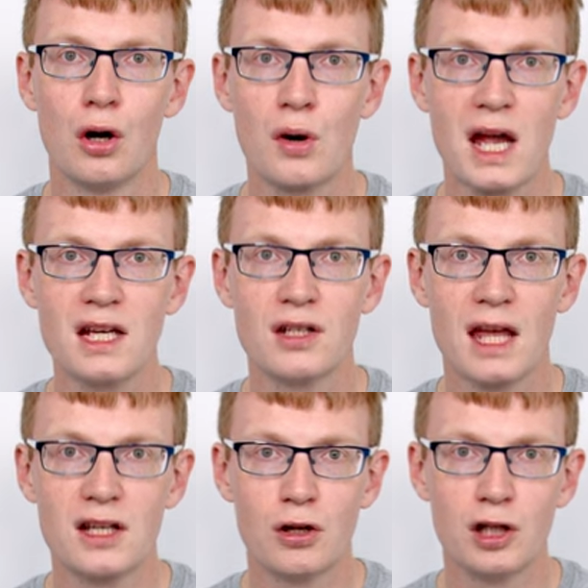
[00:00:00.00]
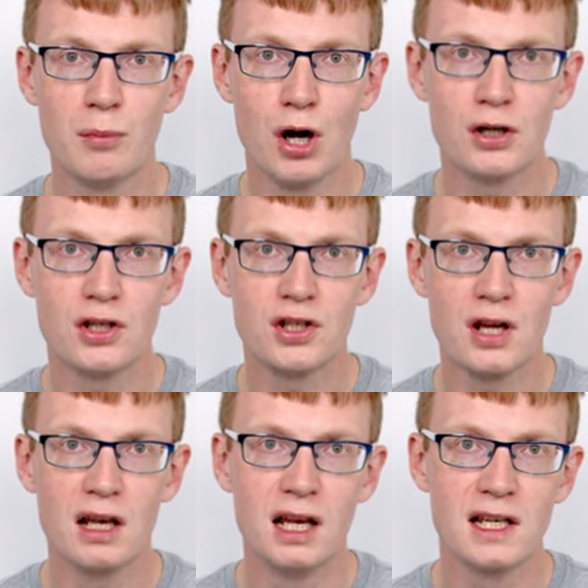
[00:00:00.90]
Okay, so that's all the parts.
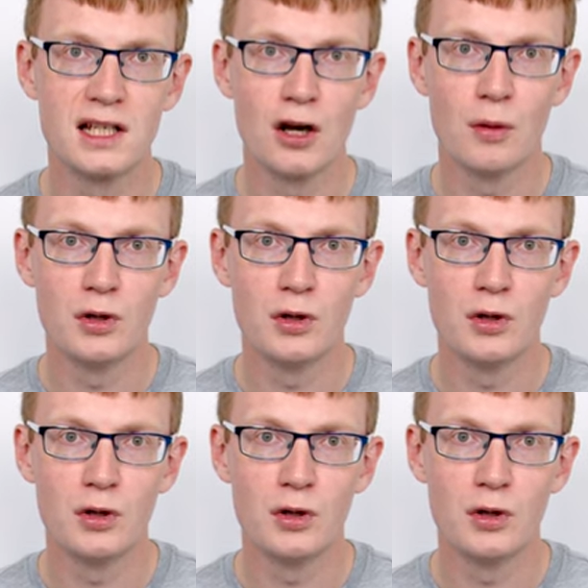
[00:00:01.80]
Let's get on